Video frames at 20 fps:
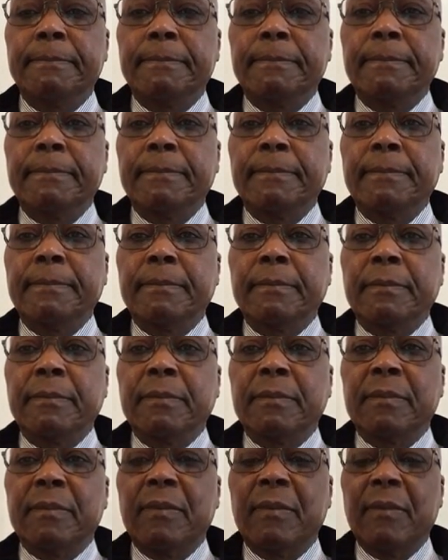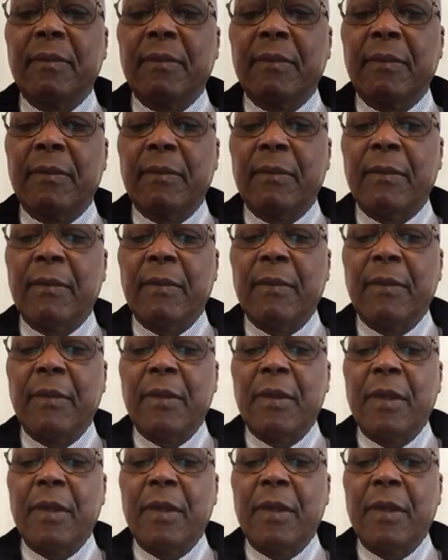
(no one is talking)